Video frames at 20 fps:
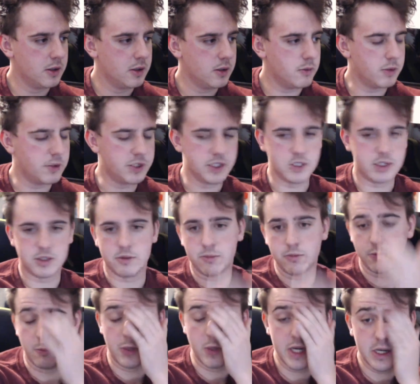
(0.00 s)
which is
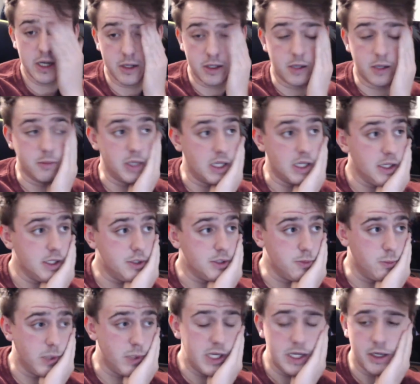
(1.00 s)
weird to me. It's
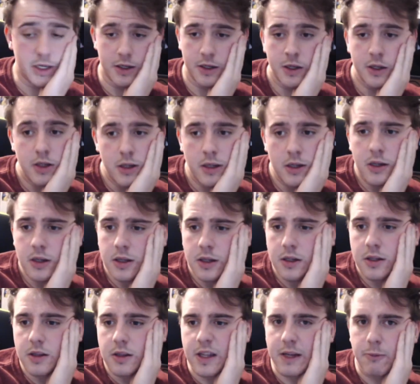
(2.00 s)
weird.
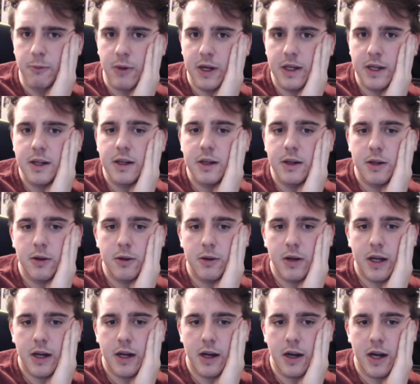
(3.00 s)
Like, why?
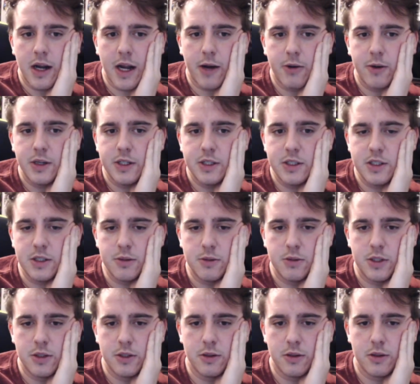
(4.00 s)
How does
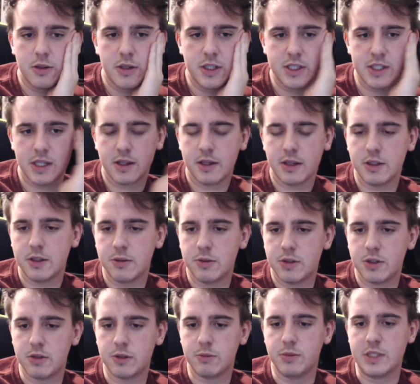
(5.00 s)
YouTube? Because I thought
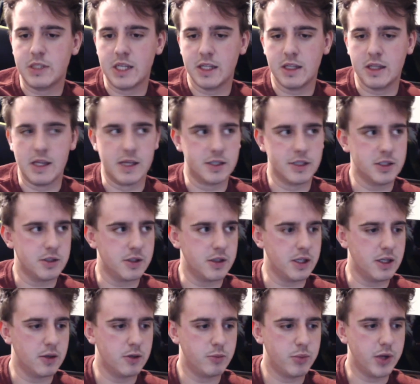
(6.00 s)
YouTube did this so they
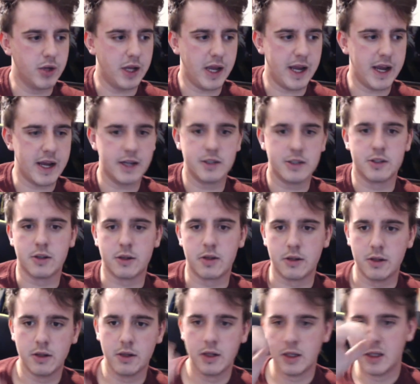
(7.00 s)
don't put ads
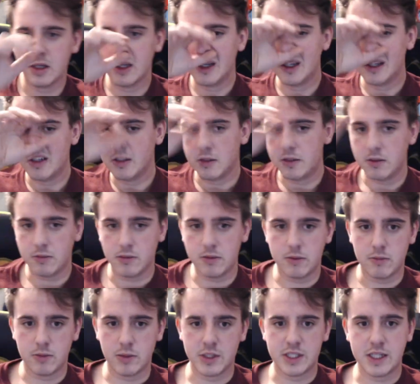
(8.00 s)
on
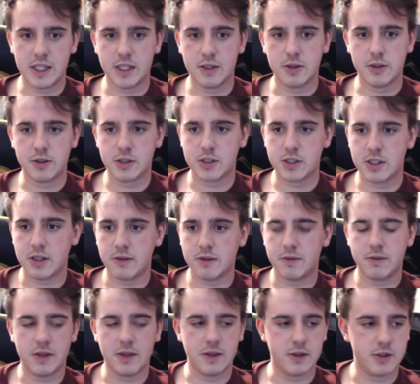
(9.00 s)
ridiculous stuff.
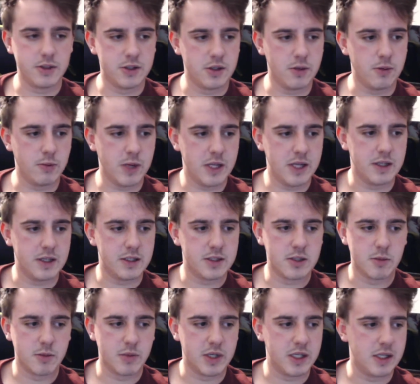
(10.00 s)
And there's no way that
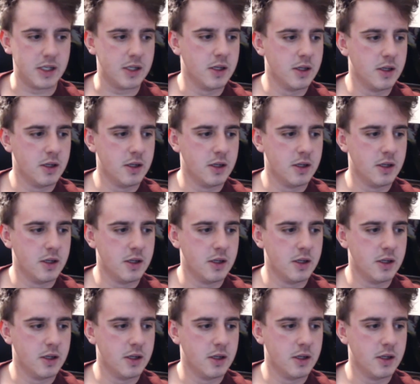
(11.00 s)
somebody,